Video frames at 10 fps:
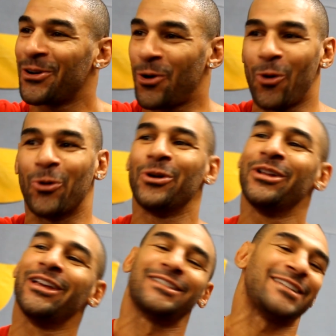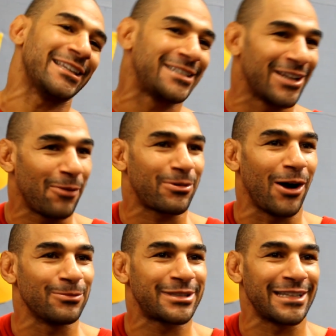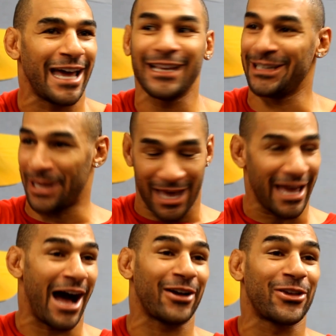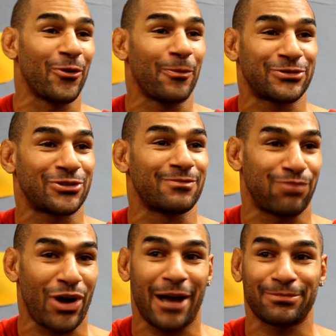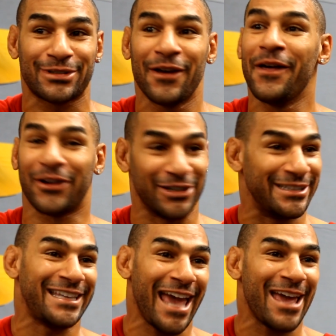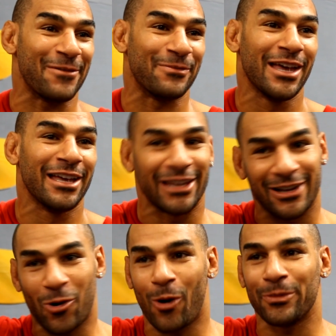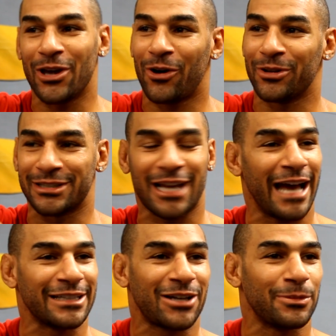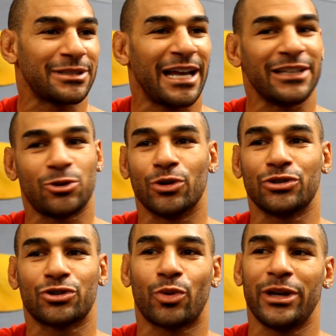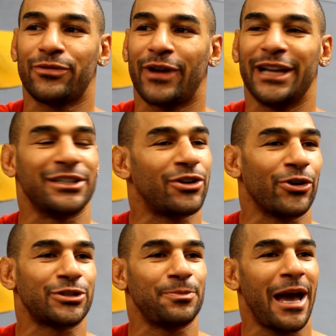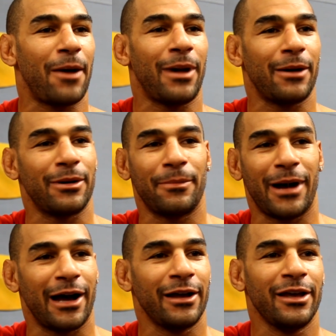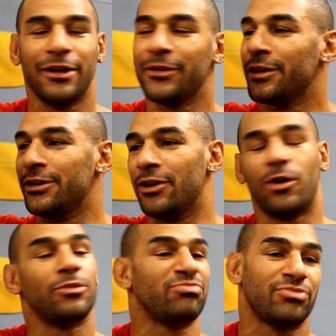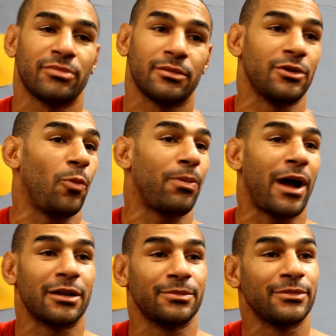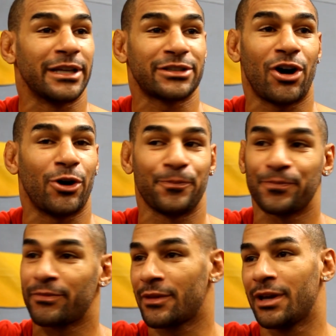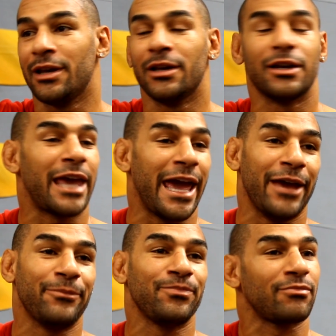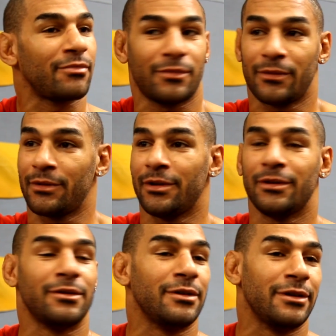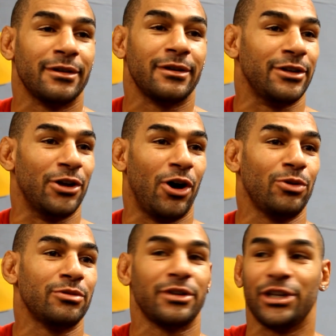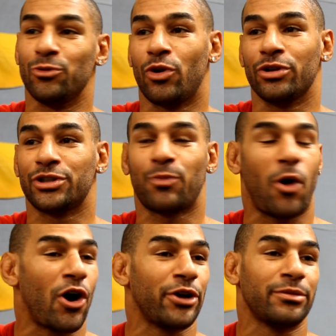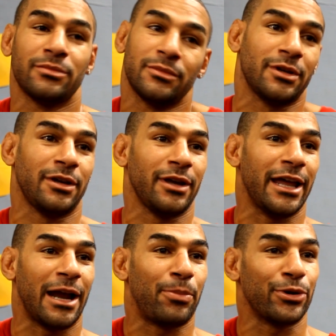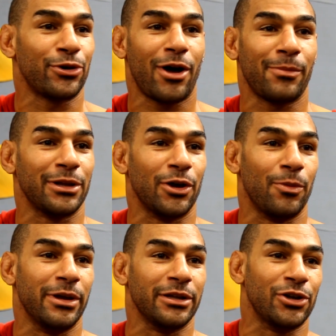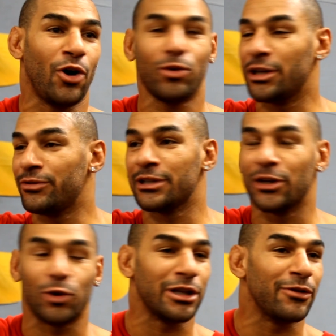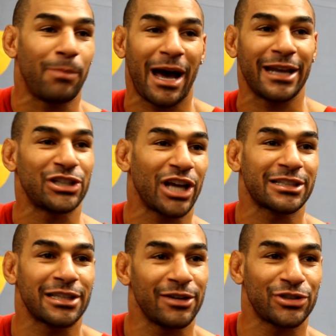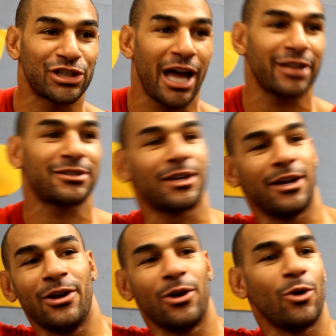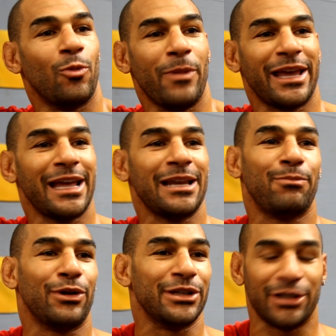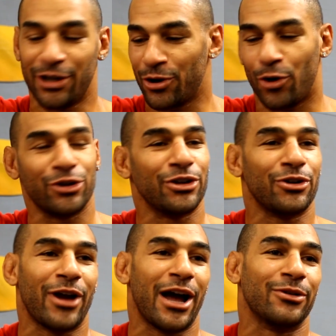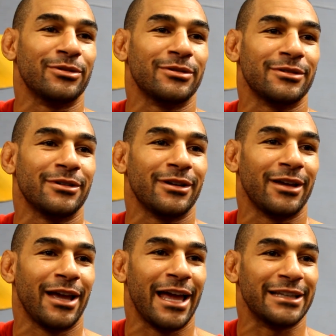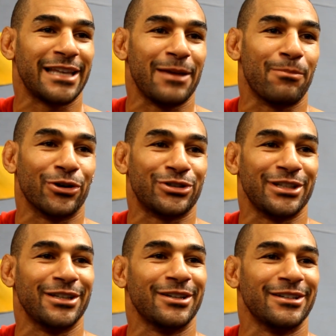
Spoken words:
Cool. Sets it up, comes tonight. I'll give him props because he came. They call me, yo, this guy's coming tonight, 220 fights, he cursed me out, blah, blah, blah. You know, no problem, let's go. Came, you know, he won, he sparred, and I put it on him a little bit, you know, little body shots, liver shots, will make any bully go to the ground and say mercy.